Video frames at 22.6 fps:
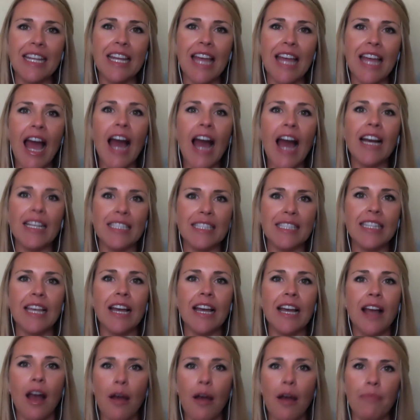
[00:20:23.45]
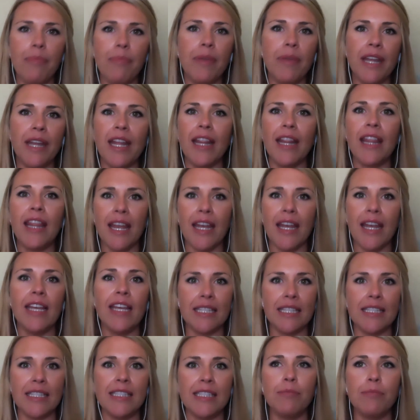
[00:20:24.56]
as a company that is,